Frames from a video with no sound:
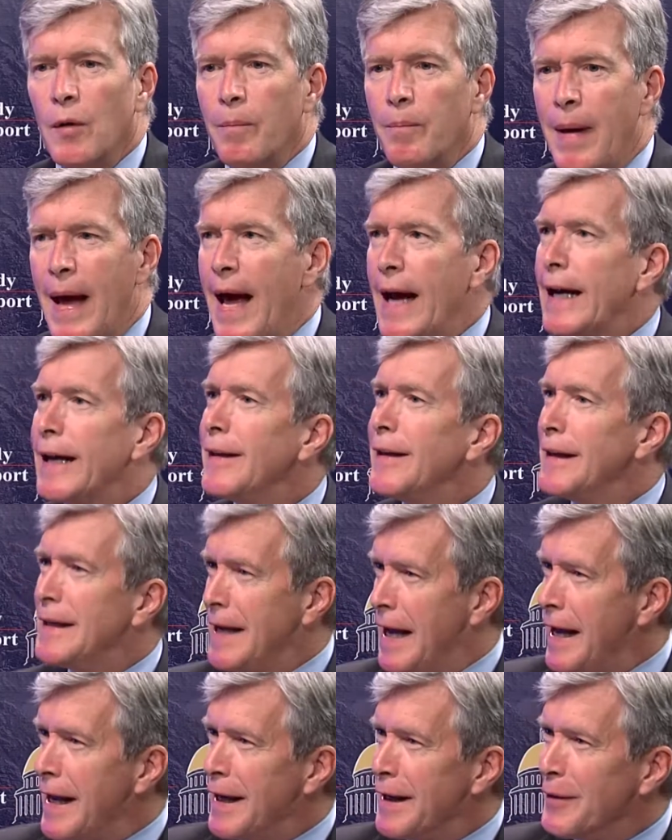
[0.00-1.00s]
back in the
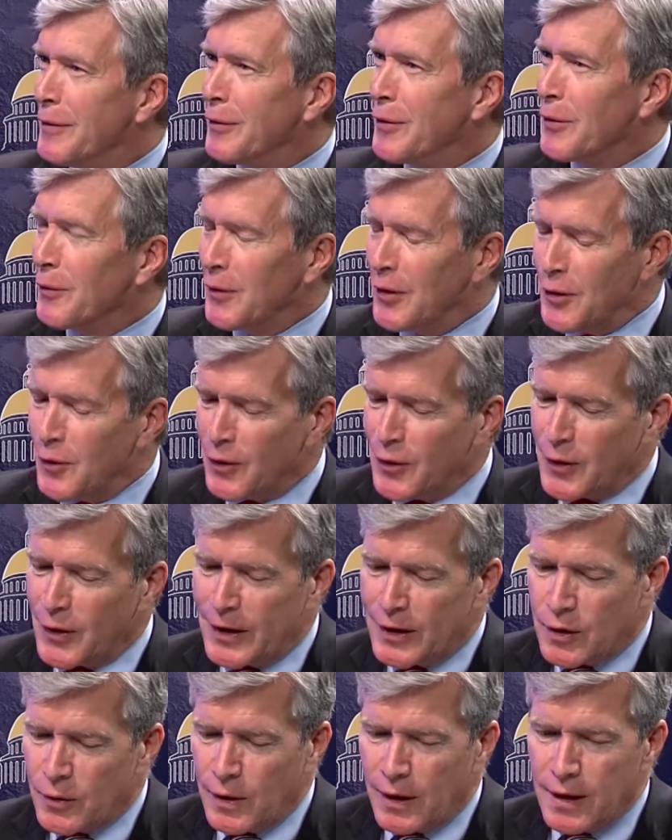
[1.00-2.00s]
day when you were
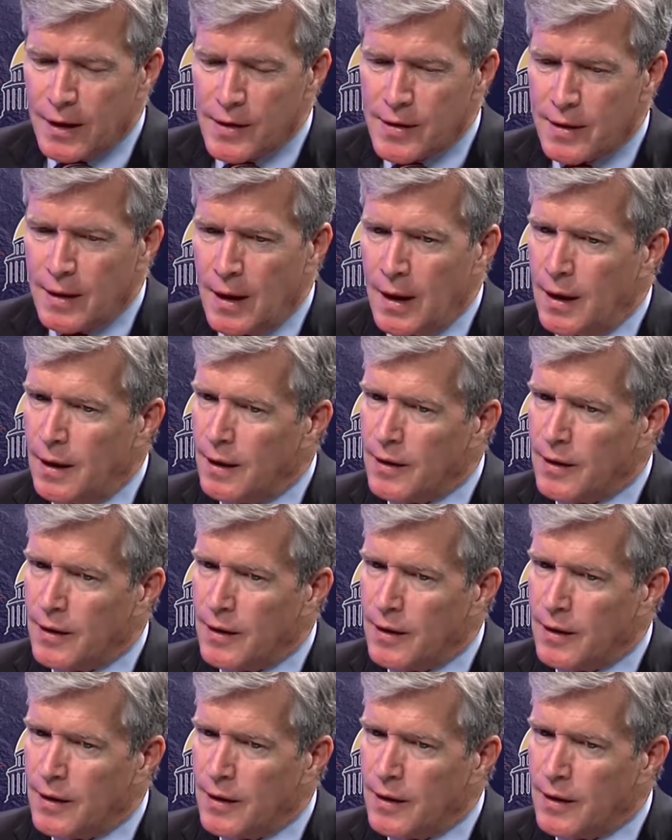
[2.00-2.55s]
doing this,